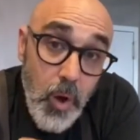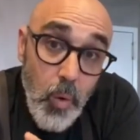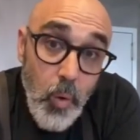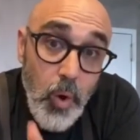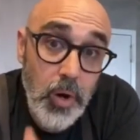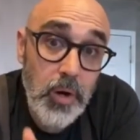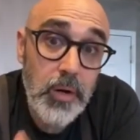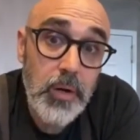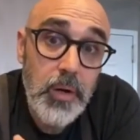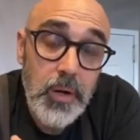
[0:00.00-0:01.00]
or
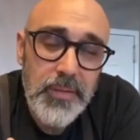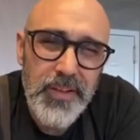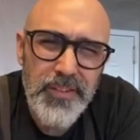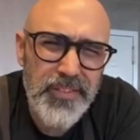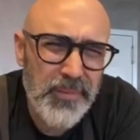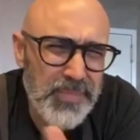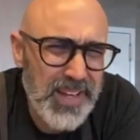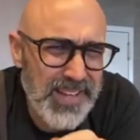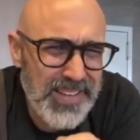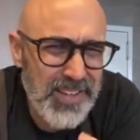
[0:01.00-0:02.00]
there's something
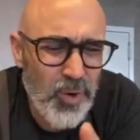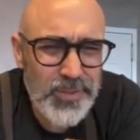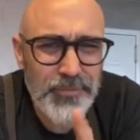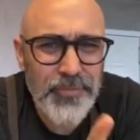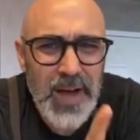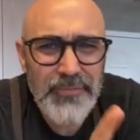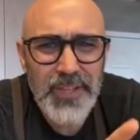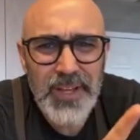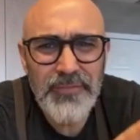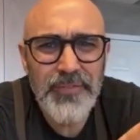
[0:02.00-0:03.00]
I think called the
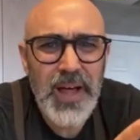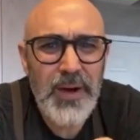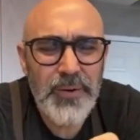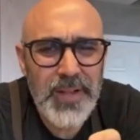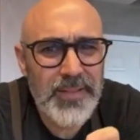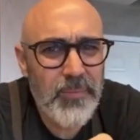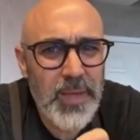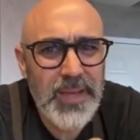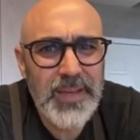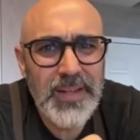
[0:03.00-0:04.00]
510 flour that they
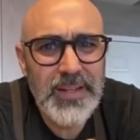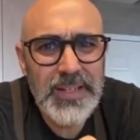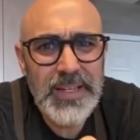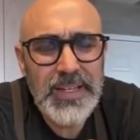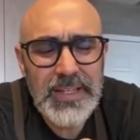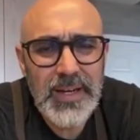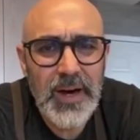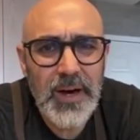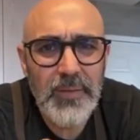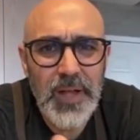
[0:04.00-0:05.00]
make in Italy.
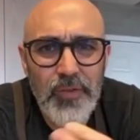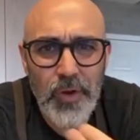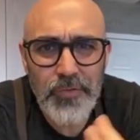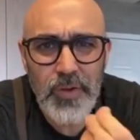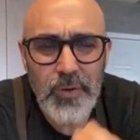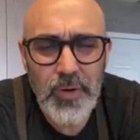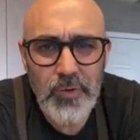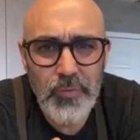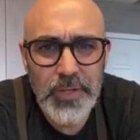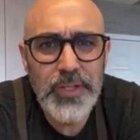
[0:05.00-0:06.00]
It's also a
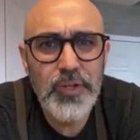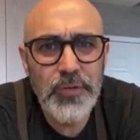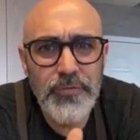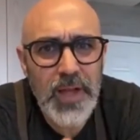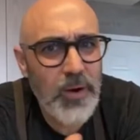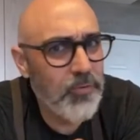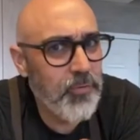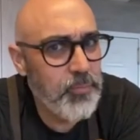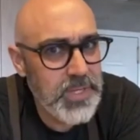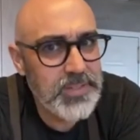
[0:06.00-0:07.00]
really good flour for
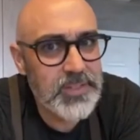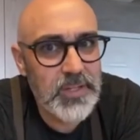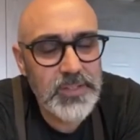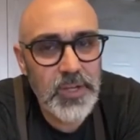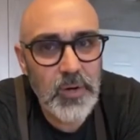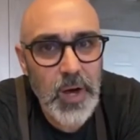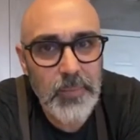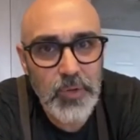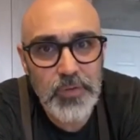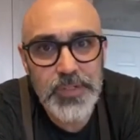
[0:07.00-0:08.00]
pizza. So
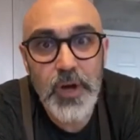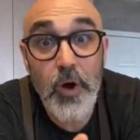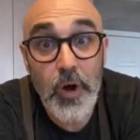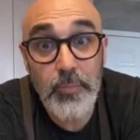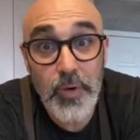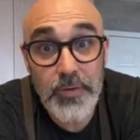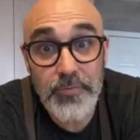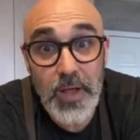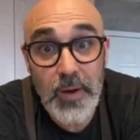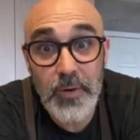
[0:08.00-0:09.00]
I'm using a hard bread
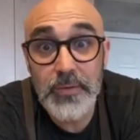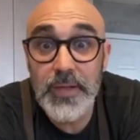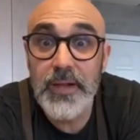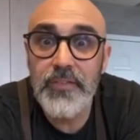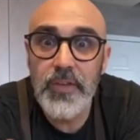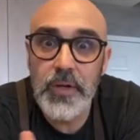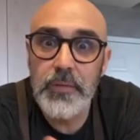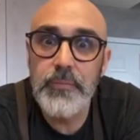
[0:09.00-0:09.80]
flour. That's what